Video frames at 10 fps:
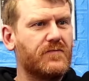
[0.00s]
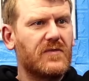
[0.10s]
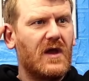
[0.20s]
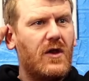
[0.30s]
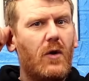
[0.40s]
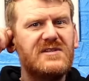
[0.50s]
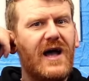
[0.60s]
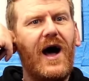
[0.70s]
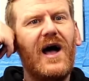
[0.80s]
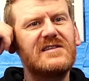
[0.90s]
I know it's
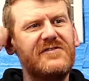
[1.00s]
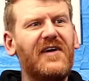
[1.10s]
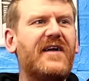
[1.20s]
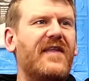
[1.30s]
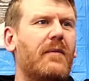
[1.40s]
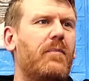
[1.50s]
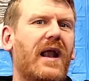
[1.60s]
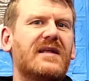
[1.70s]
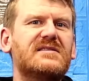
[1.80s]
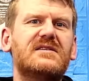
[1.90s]
hard to find that
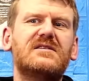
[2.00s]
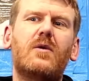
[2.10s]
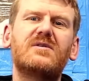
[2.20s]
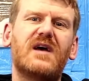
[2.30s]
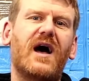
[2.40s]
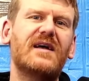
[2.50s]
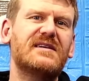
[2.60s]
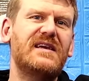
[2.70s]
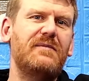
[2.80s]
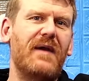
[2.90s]
balance, and I know it's hard to
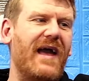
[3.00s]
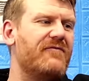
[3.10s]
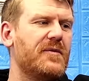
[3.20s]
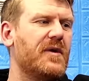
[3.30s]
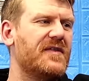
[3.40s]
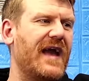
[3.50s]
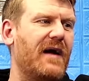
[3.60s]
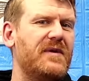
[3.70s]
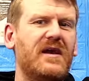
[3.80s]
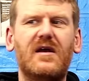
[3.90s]
keep everybody
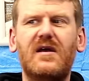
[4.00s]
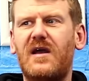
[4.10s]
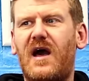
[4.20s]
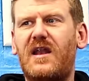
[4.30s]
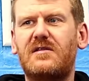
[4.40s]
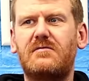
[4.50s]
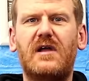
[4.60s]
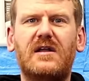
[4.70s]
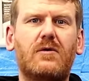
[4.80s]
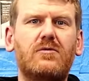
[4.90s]
happy, and
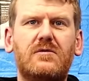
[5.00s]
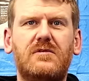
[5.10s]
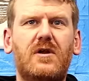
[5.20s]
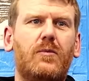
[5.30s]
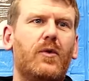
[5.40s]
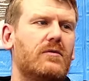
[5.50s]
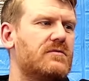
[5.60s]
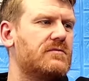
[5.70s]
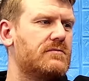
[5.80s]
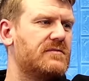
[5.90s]
I don't, you know, but
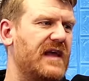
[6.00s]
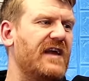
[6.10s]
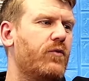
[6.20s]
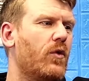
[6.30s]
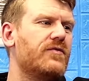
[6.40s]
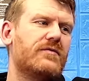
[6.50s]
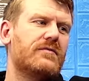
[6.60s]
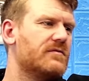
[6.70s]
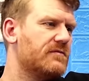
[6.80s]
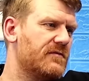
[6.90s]
they've won
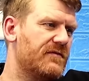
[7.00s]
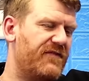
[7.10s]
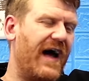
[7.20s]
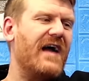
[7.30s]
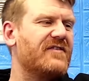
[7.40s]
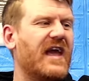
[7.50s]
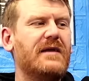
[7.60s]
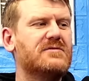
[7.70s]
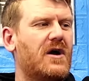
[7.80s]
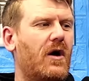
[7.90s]
5
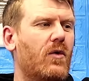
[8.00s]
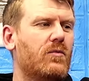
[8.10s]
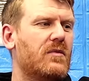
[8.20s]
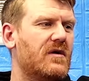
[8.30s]
games at home,